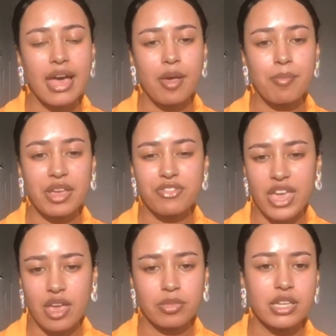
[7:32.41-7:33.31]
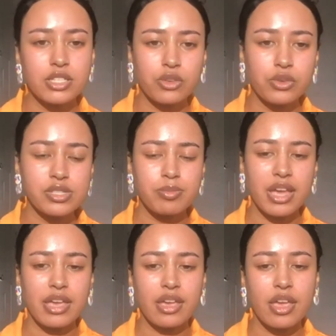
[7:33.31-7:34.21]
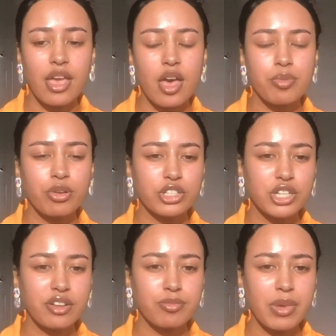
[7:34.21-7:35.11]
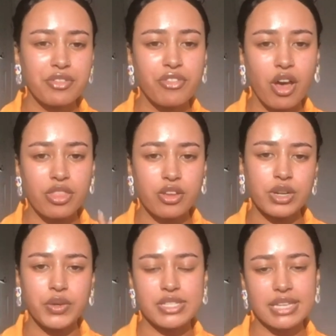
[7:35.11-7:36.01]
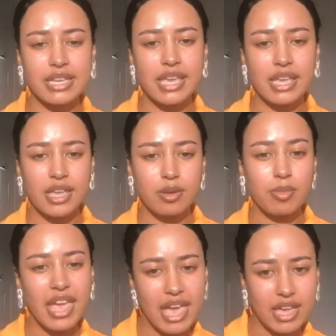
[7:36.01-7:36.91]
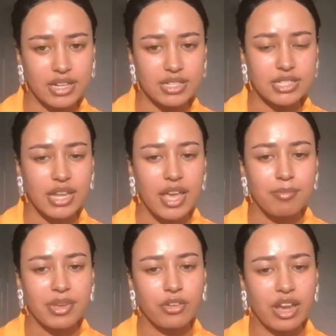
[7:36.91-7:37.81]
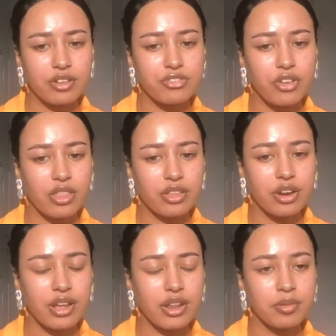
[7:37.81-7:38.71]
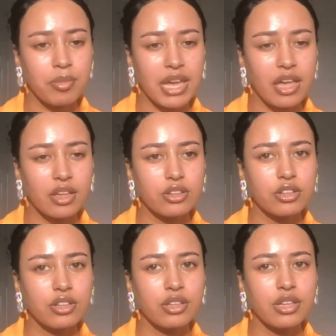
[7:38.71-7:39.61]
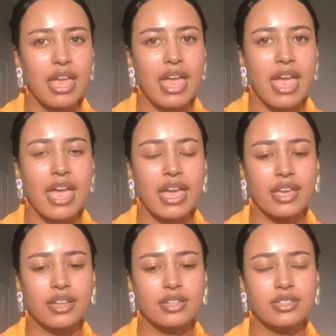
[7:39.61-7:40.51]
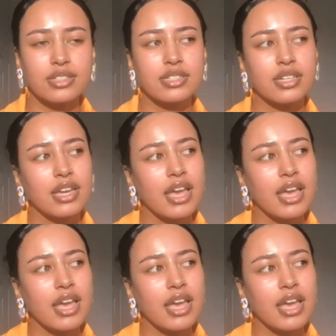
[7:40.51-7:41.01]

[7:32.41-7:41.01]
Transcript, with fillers: uh, my family so it was my portrait of my father when he was a kid my aunt my grandfather and my uncle and